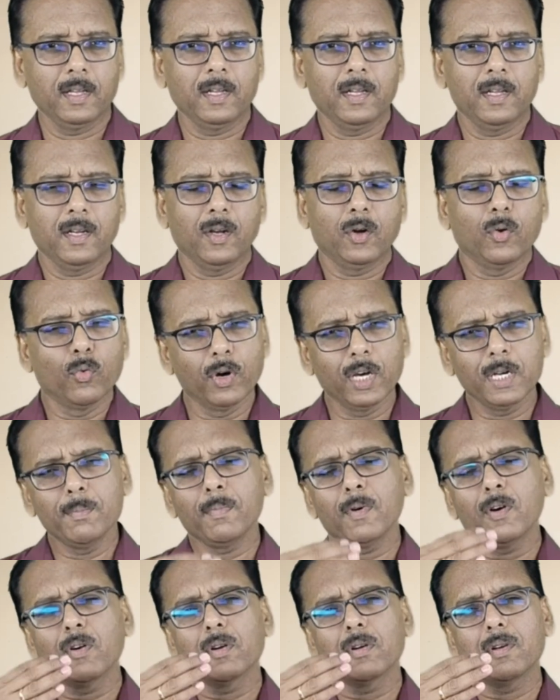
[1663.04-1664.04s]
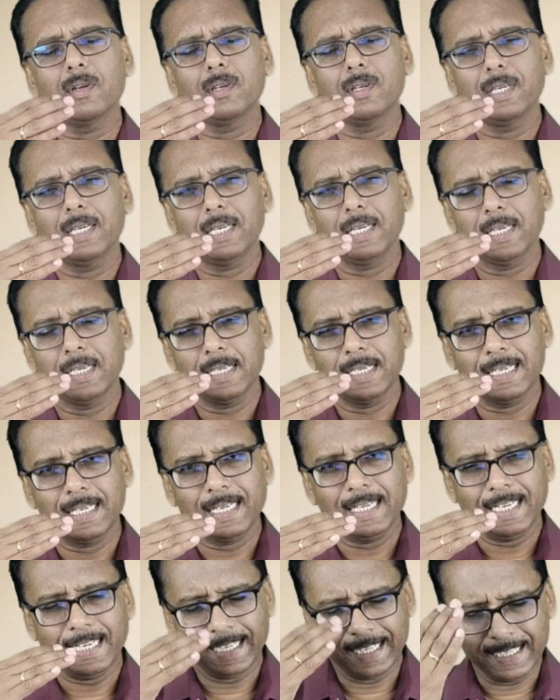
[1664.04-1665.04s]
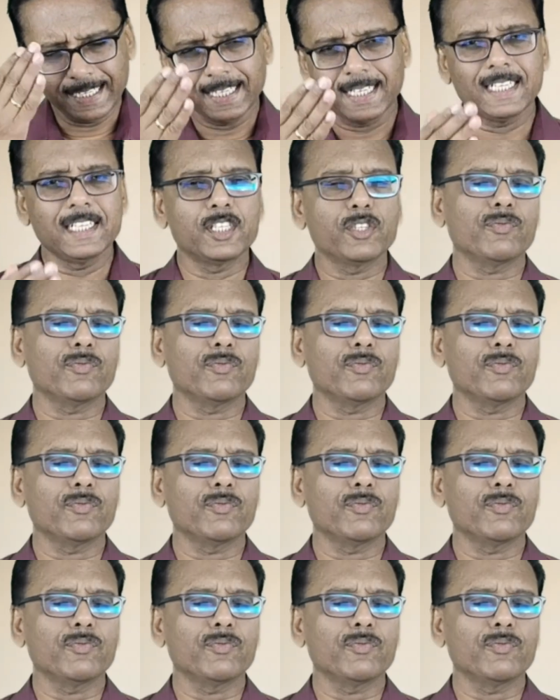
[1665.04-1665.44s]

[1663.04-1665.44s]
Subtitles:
one more hindrance